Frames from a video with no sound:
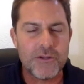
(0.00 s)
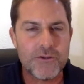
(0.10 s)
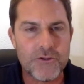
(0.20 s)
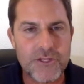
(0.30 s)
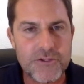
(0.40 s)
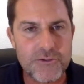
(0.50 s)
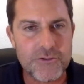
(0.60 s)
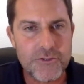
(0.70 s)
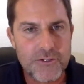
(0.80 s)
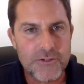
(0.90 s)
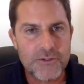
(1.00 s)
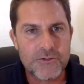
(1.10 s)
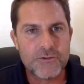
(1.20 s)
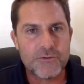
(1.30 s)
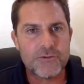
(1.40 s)
need to
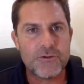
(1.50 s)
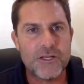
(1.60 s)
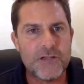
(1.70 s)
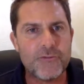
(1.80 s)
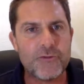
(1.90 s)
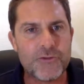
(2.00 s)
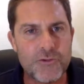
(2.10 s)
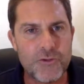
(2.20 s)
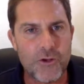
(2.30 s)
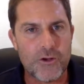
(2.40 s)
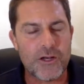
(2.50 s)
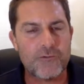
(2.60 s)
leave for too long.